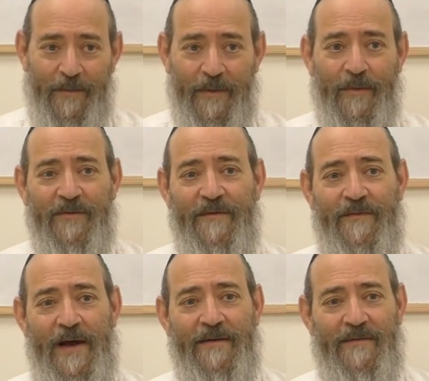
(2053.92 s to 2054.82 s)
Ramosha
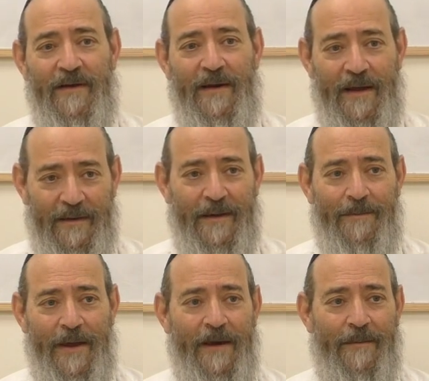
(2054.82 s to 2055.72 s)
Feinstein had
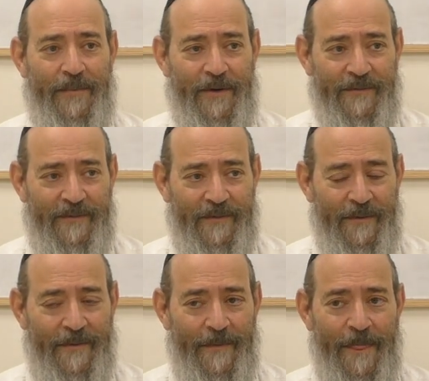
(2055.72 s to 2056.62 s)
that pain impulse.
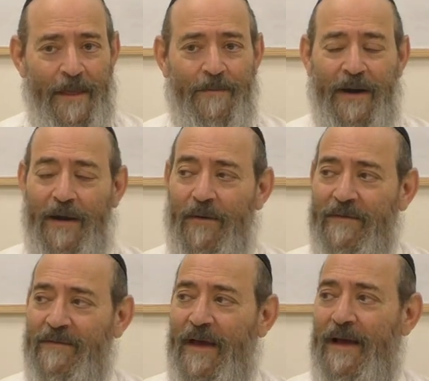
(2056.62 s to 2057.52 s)
But he
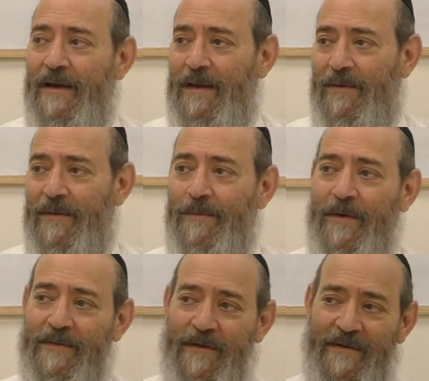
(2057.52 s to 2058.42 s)
also had another
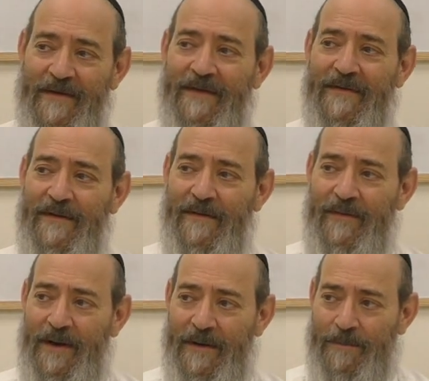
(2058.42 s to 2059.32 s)
impulse called
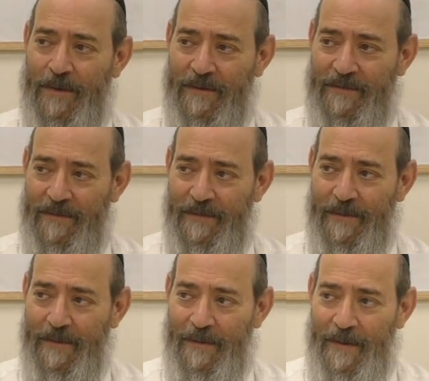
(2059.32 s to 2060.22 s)
sensitivity impulse.
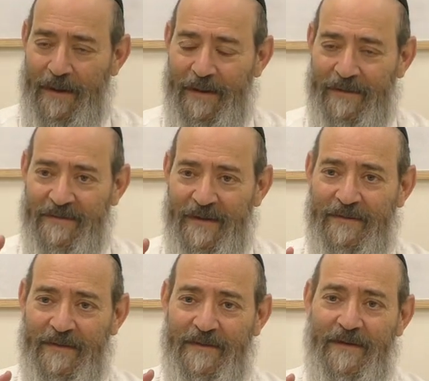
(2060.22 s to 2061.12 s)
And the
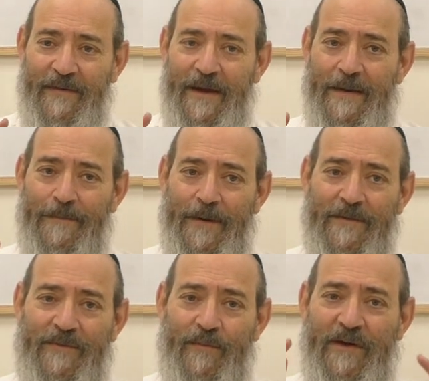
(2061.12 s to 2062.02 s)
sensitivity
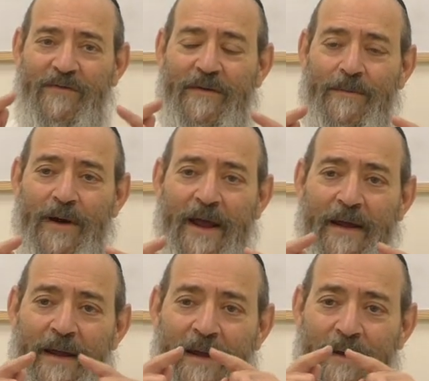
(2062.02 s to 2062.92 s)
impulse reached the brain